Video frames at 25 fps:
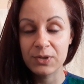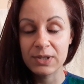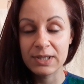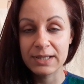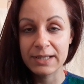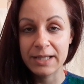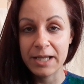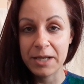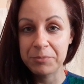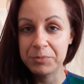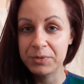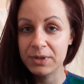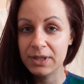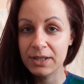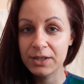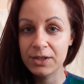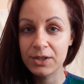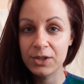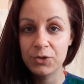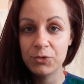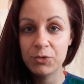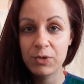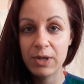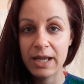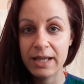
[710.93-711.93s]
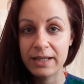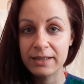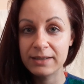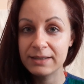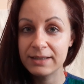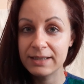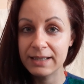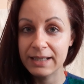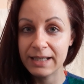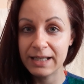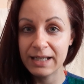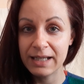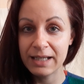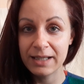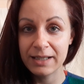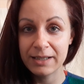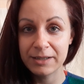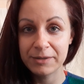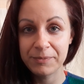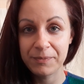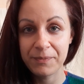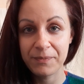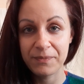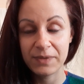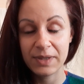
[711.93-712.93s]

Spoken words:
a step that you can take,